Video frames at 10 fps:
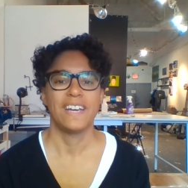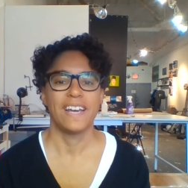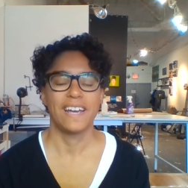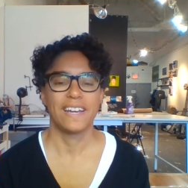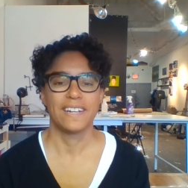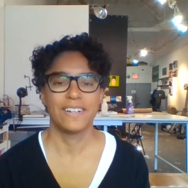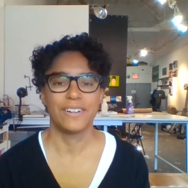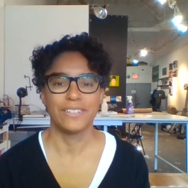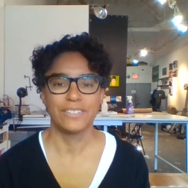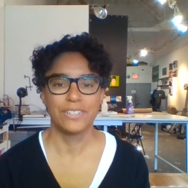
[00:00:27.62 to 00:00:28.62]
and
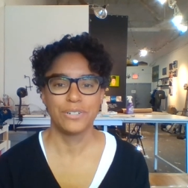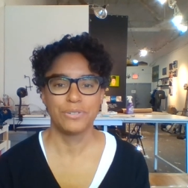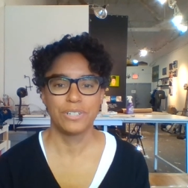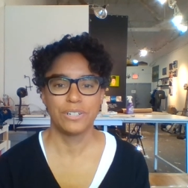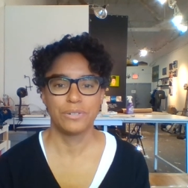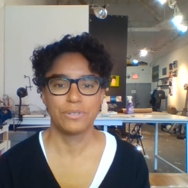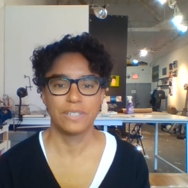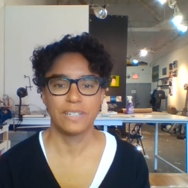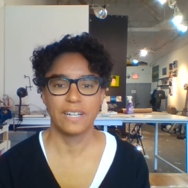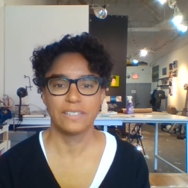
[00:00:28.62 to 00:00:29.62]
also to use
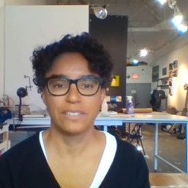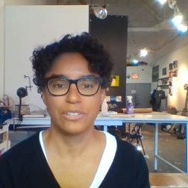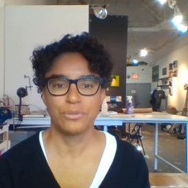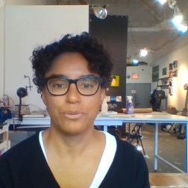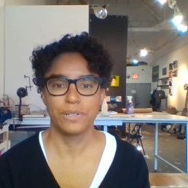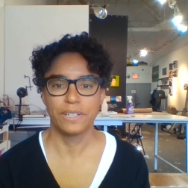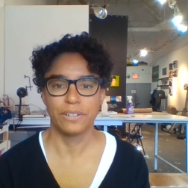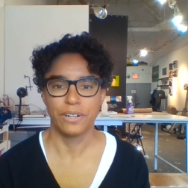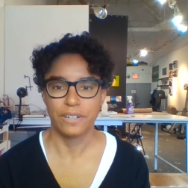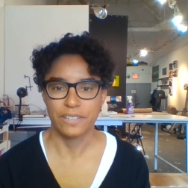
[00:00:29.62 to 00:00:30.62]
it as a tool in
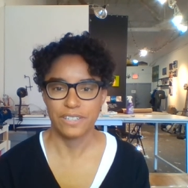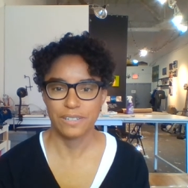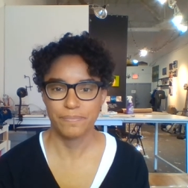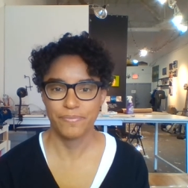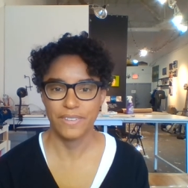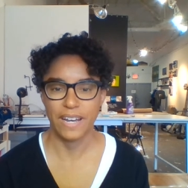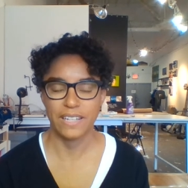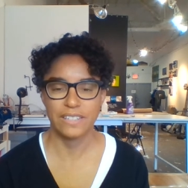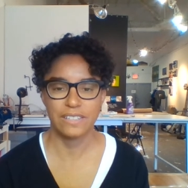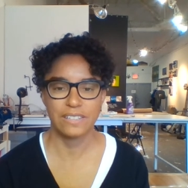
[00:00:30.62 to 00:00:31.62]
art.
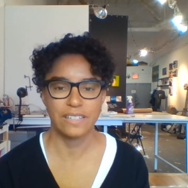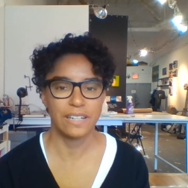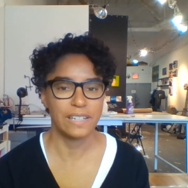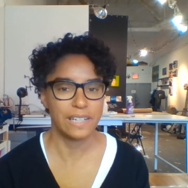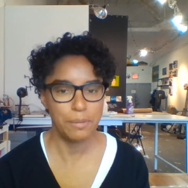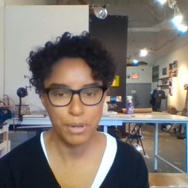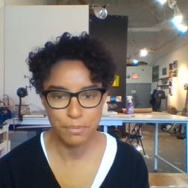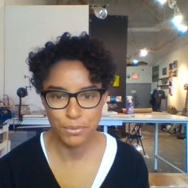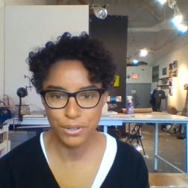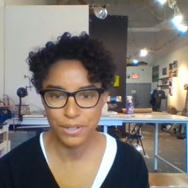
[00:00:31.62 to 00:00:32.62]
That's a little
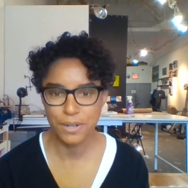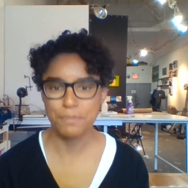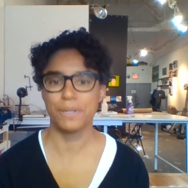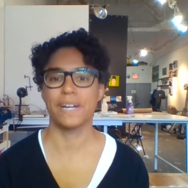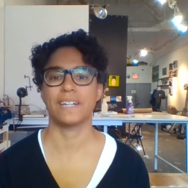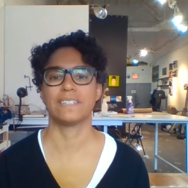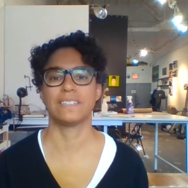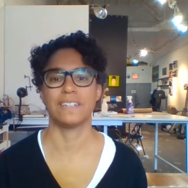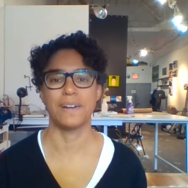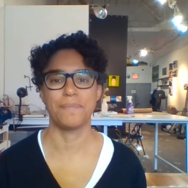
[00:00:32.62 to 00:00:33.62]
bit more
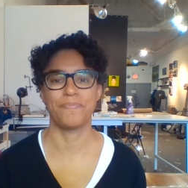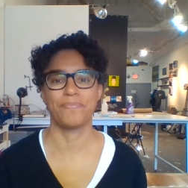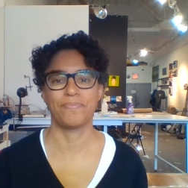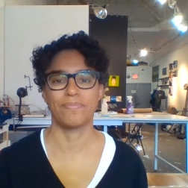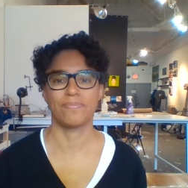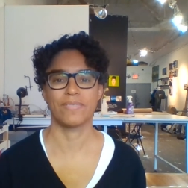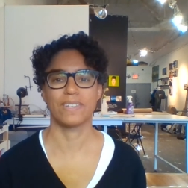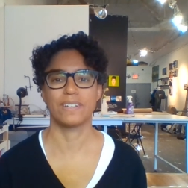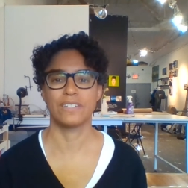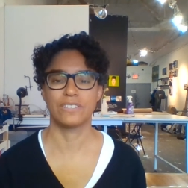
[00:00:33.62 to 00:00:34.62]
complex
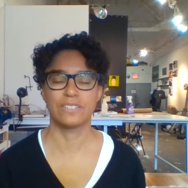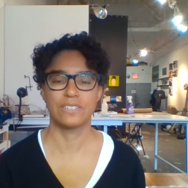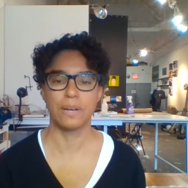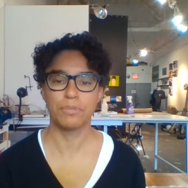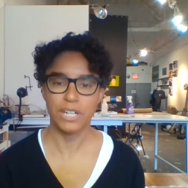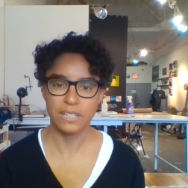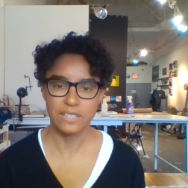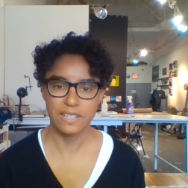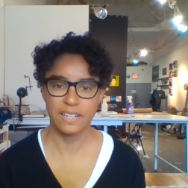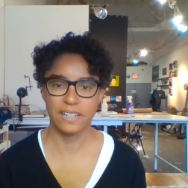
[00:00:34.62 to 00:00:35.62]

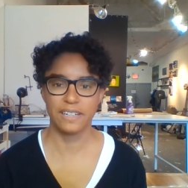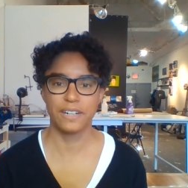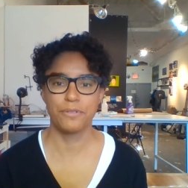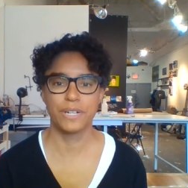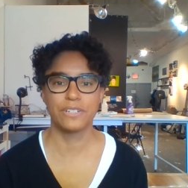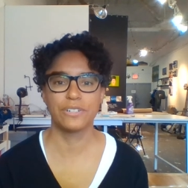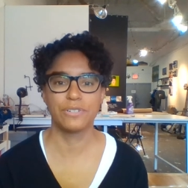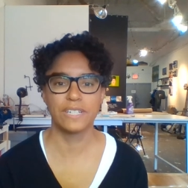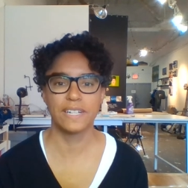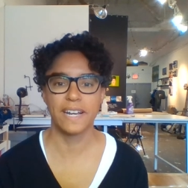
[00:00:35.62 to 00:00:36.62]
subject than I'm going to go
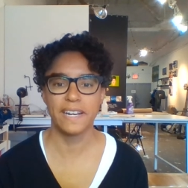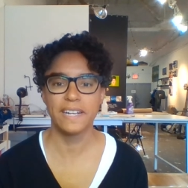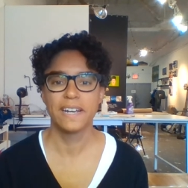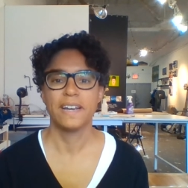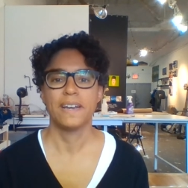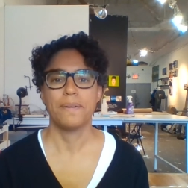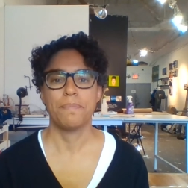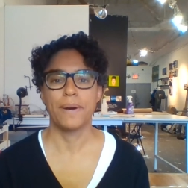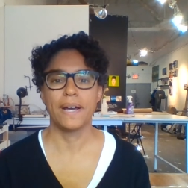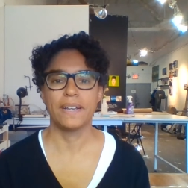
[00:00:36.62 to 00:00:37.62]
into today,
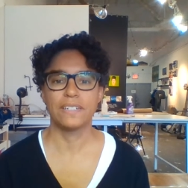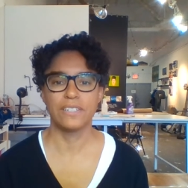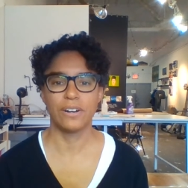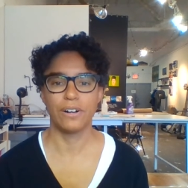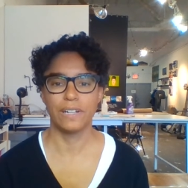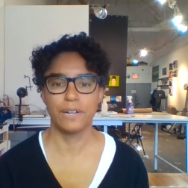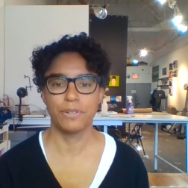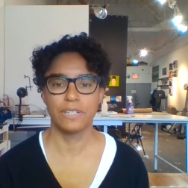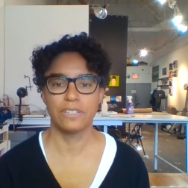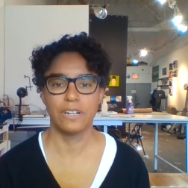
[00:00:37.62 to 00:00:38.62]
but all I
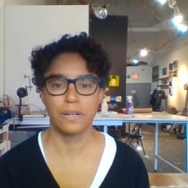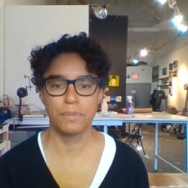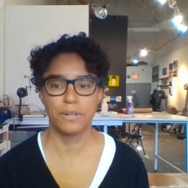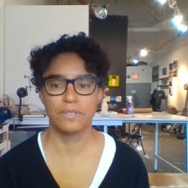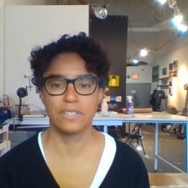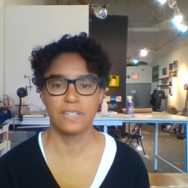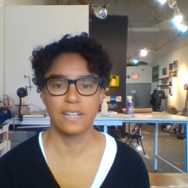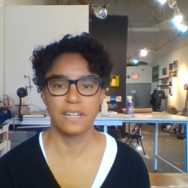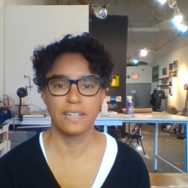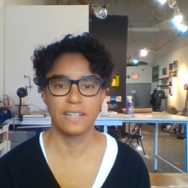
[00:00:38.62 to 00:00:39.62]
want to talk about
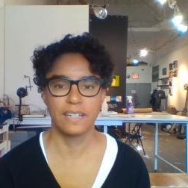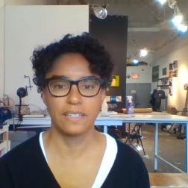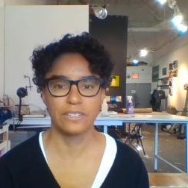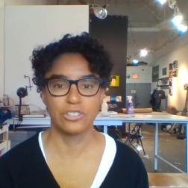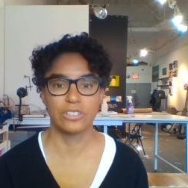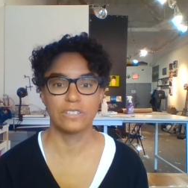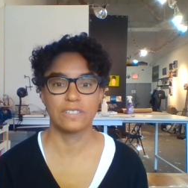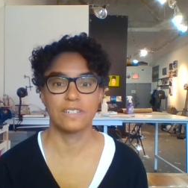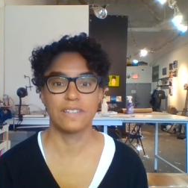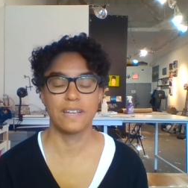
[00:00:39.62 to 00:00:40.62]
today is
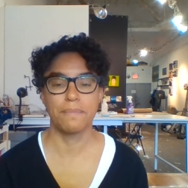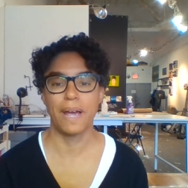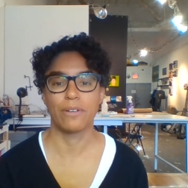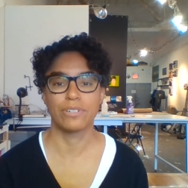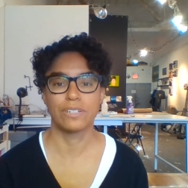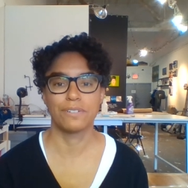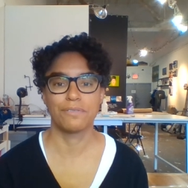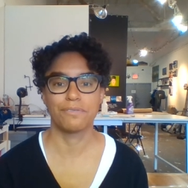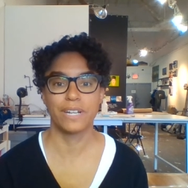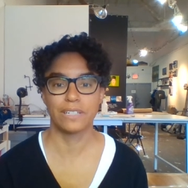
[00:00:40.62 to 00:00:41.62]
just the amount
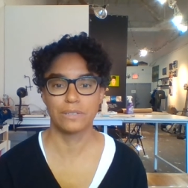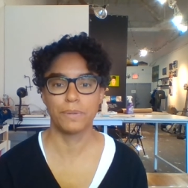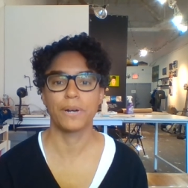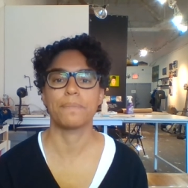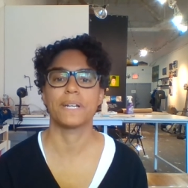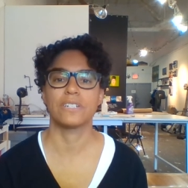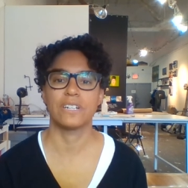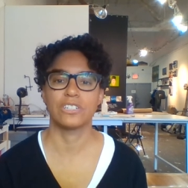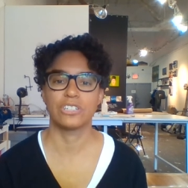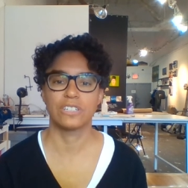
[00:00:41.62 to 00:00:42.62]
of
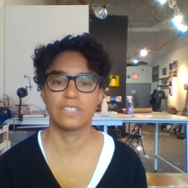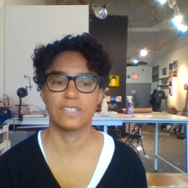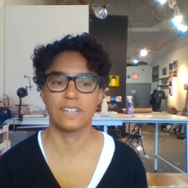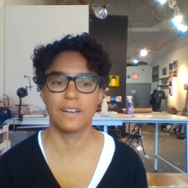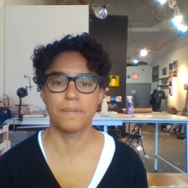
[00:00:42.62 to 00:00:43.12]
experimentation